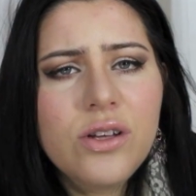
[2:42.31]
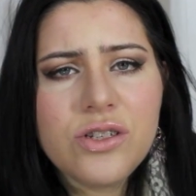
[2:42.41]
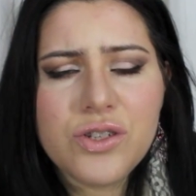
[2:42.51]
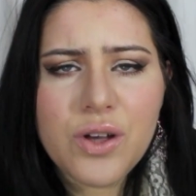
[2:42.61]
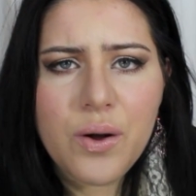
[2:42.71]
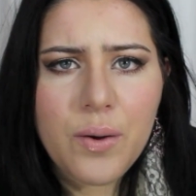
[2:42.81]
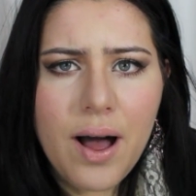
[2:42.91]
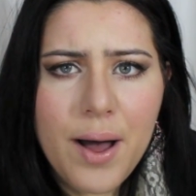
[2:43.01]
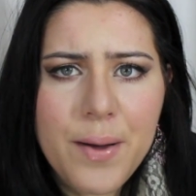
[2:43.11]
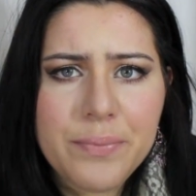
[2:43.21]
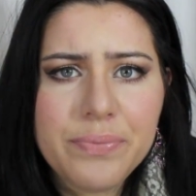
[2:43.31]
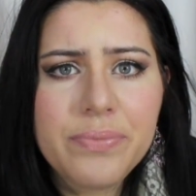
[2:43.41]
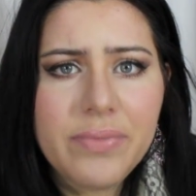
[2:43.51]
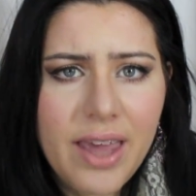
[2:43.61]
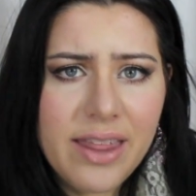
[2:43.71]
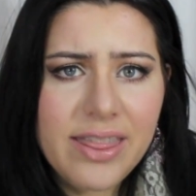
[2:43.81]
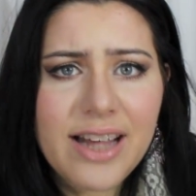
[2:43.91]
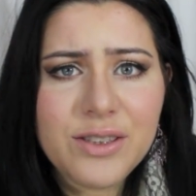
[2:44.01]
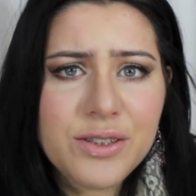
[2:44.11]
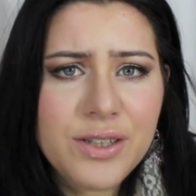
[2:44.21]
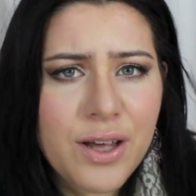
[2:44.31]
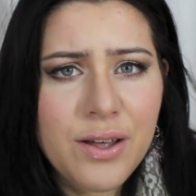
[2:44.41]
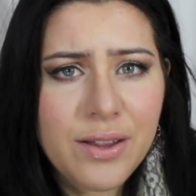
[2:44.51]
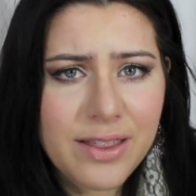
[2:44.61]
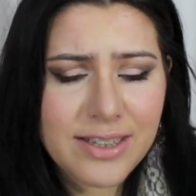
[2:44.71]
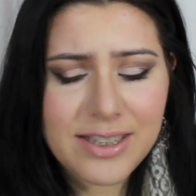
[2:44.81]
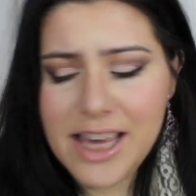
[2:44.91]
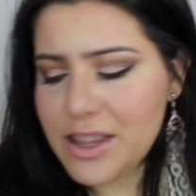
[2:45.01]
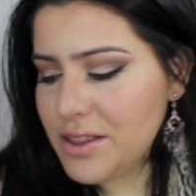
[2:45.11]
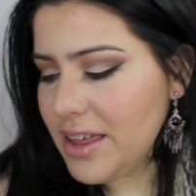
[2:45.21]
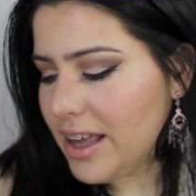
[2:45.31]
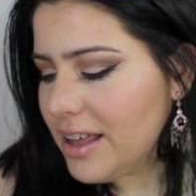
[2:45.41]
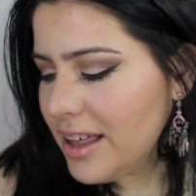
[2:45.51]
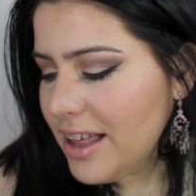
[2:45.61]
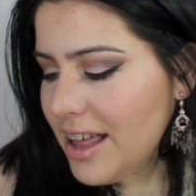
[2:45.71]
So yeah, that's the other thing.